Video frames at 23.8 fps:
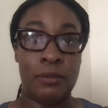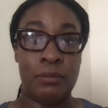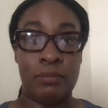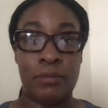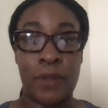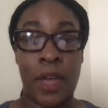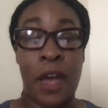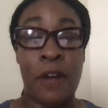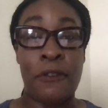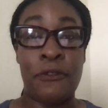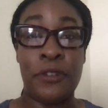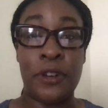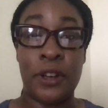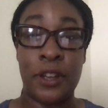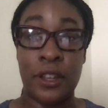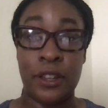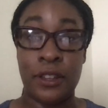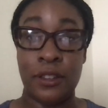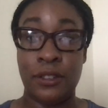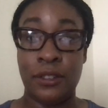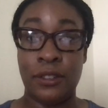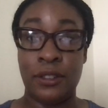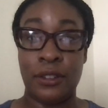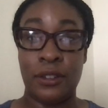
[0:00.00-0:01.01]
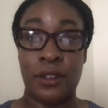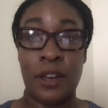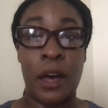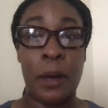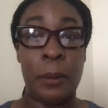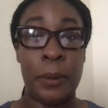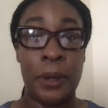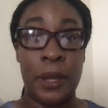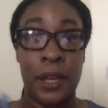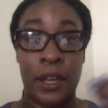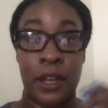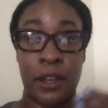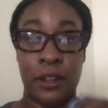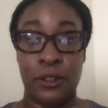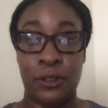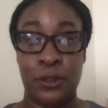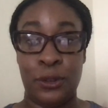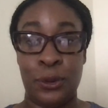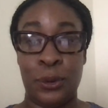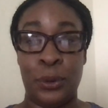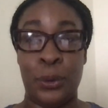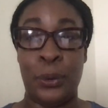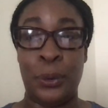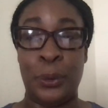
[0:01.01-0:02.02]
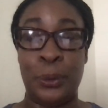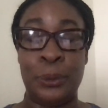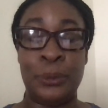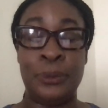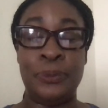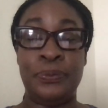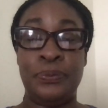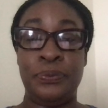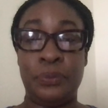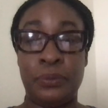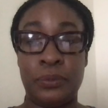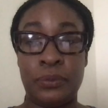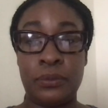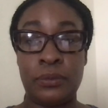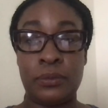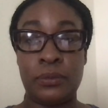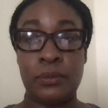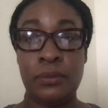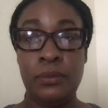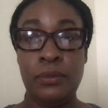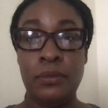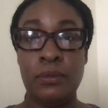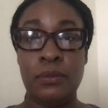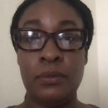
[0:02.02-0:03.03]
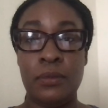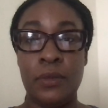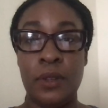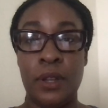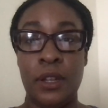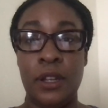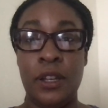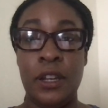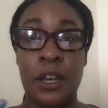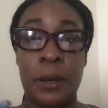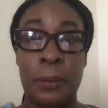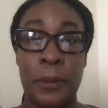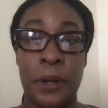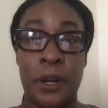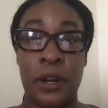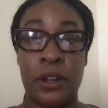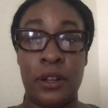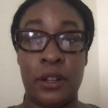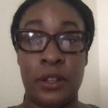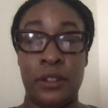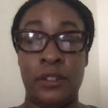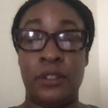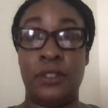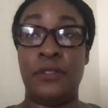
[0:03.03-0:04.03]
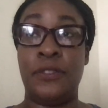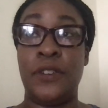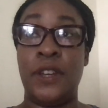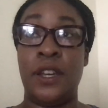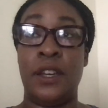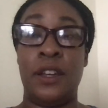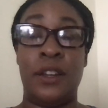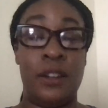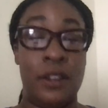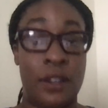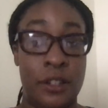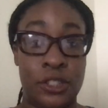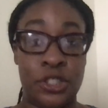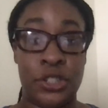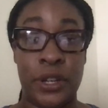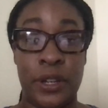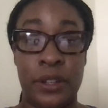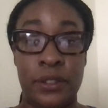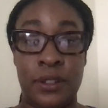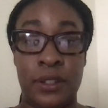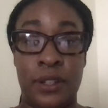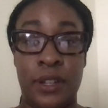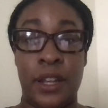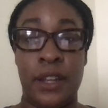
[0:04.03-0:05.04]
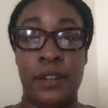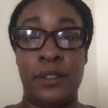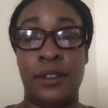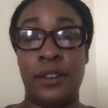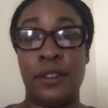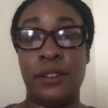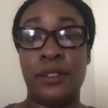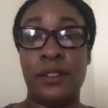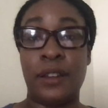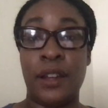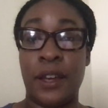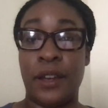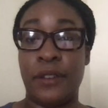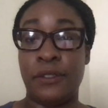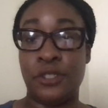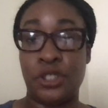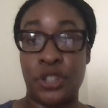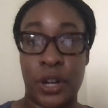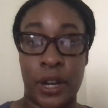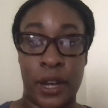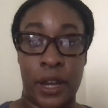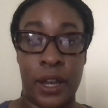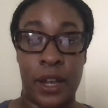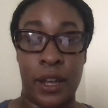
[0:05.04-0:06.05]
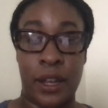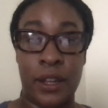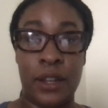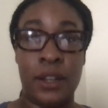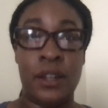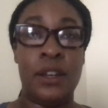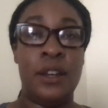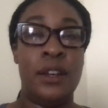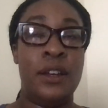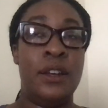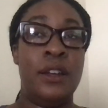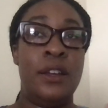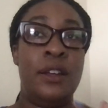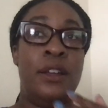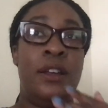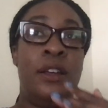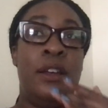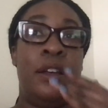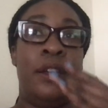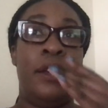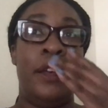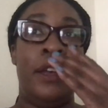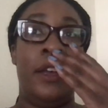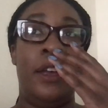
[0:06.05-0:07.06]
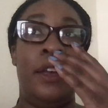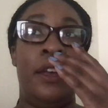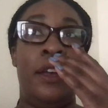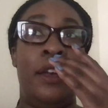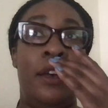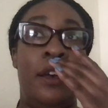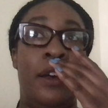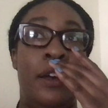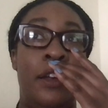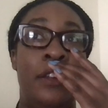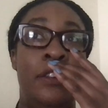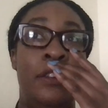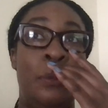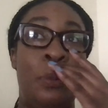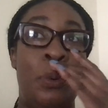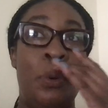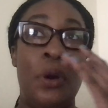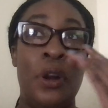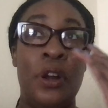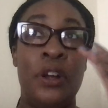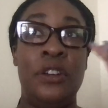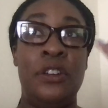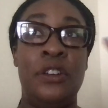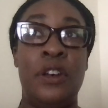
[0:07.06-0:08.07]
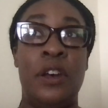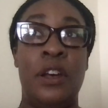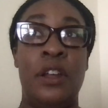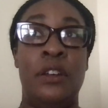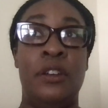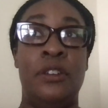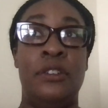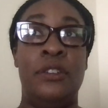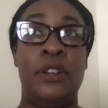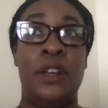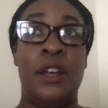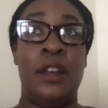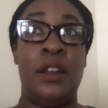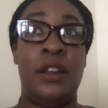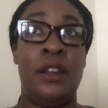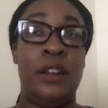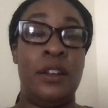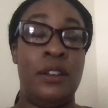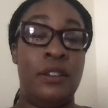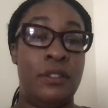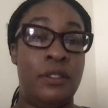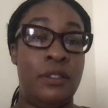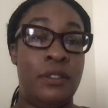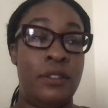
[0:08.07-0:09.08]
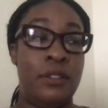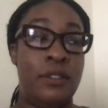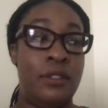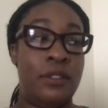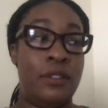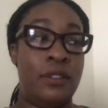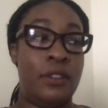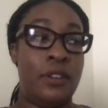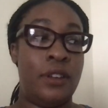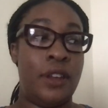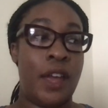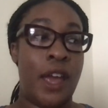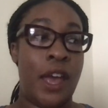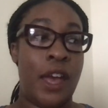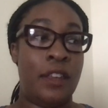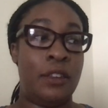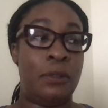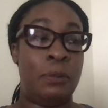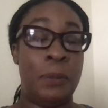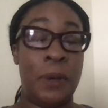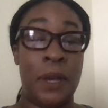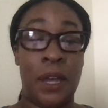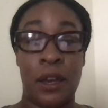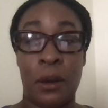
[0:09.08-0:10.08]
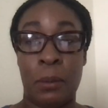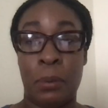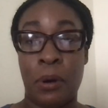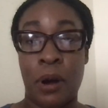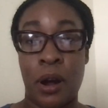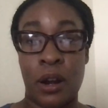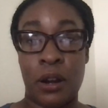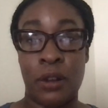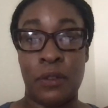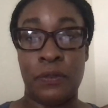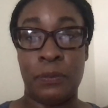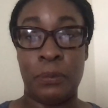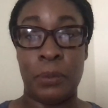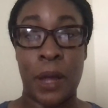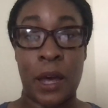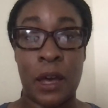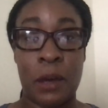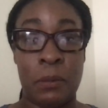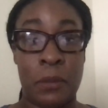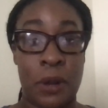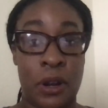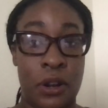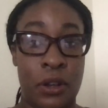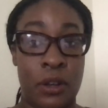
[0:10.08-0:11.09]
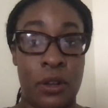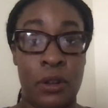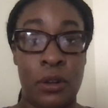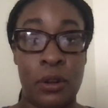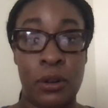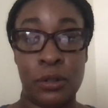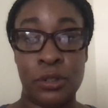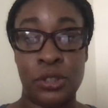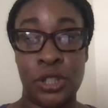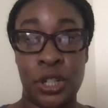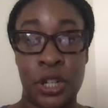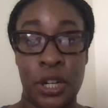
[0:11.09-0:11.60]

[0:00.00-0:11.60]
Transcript: Africans coming into the Americas via the transatlantic slave trade. It's important to understand it as being a part of Black American culture.